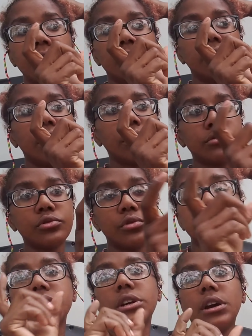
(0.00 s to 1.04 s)
you know,
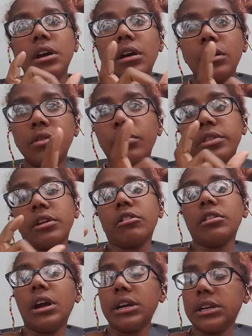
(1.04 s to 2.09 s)
Georgia, North
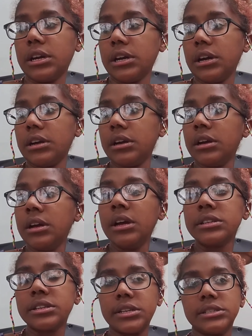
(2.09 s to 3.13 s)
Carolina,
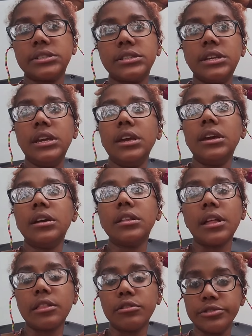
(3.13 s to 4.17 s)
Tennessee,
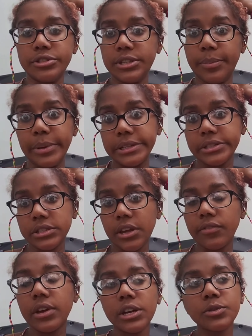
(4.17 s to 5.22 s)
like little snippets. If
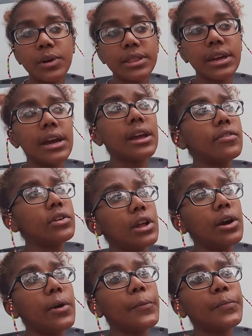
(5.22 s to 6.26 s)
you guys want that, if you
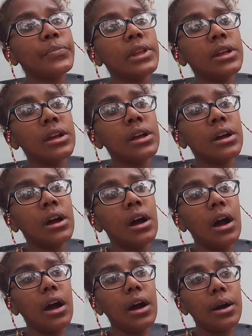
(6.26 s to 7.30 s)
don't,
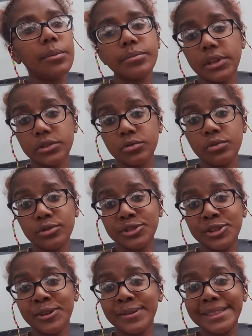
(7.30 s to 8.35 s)
um, that's cool
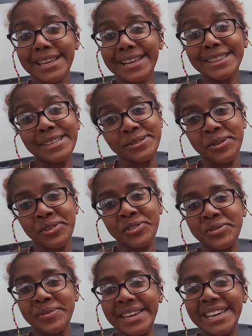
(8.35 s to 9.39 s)
too, like less work
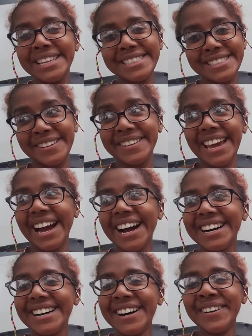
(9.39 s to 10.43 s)
for me, so yeah.
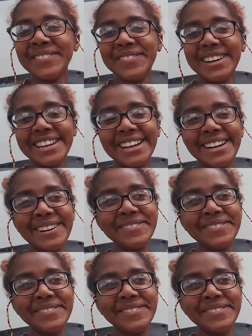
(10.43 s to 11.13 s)
But uh,